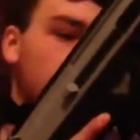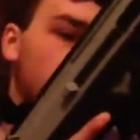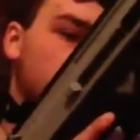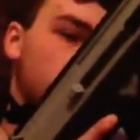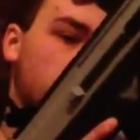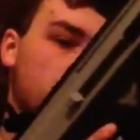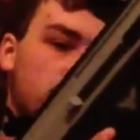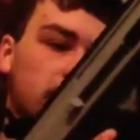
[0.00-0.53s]

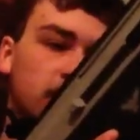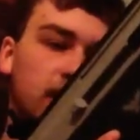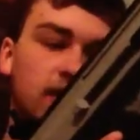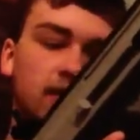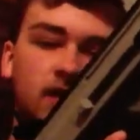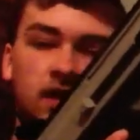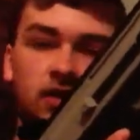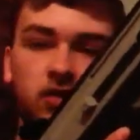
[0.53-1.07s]
very light
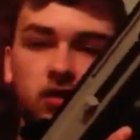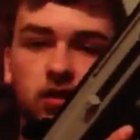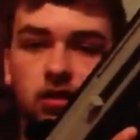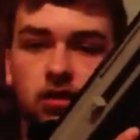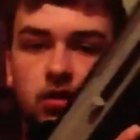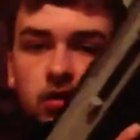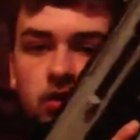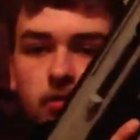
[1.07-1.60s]
touch,
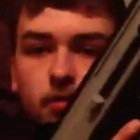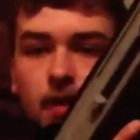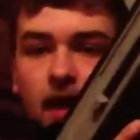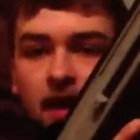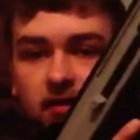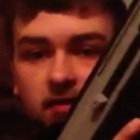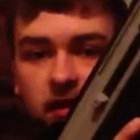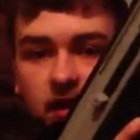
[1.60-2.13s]

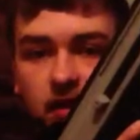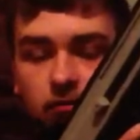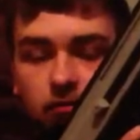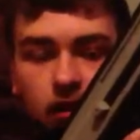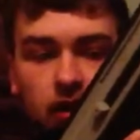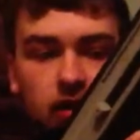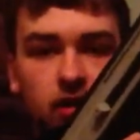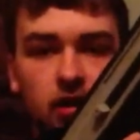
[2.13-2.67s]
mags in,
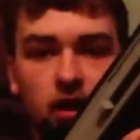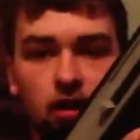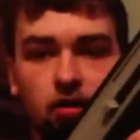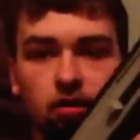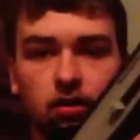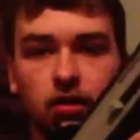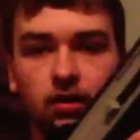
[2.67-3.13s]
ready to go.